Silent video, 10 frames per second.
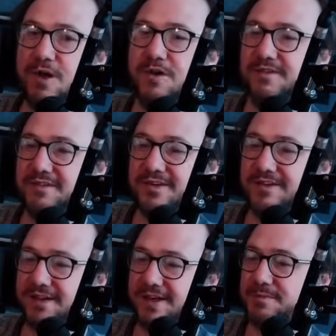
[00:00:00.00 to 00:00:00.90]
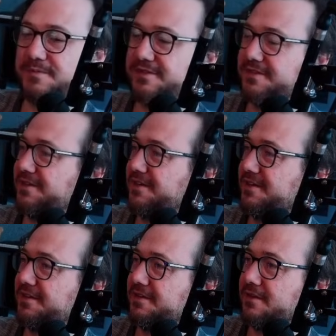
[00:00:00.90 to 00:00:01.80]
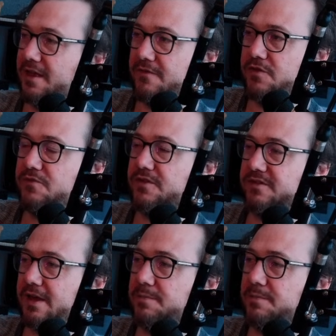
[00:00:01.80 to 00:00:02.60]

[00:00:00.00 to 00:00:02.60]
in games. If you've established